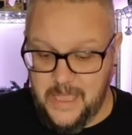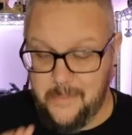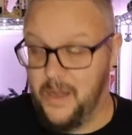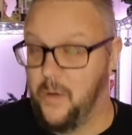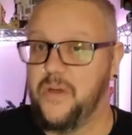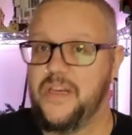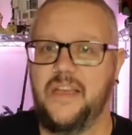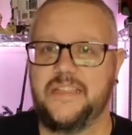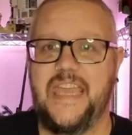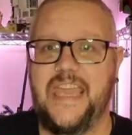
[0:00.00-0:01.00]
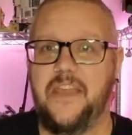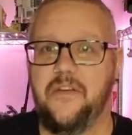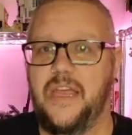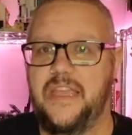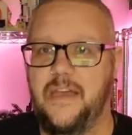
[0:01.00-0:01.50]
But I would like to hear
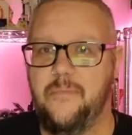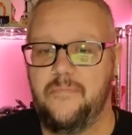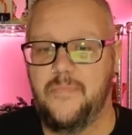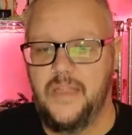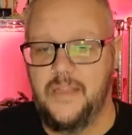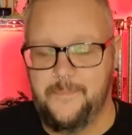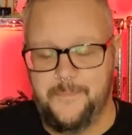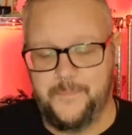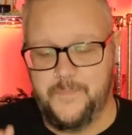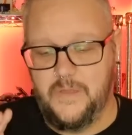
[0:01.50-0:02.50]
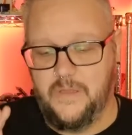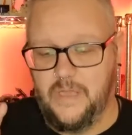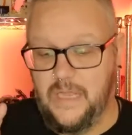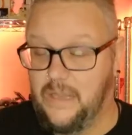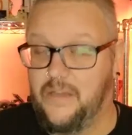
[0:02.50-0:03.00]

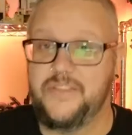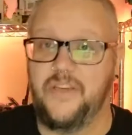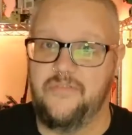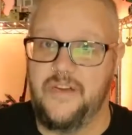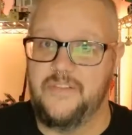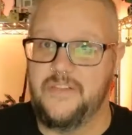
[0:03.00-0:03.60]
a light side Revan.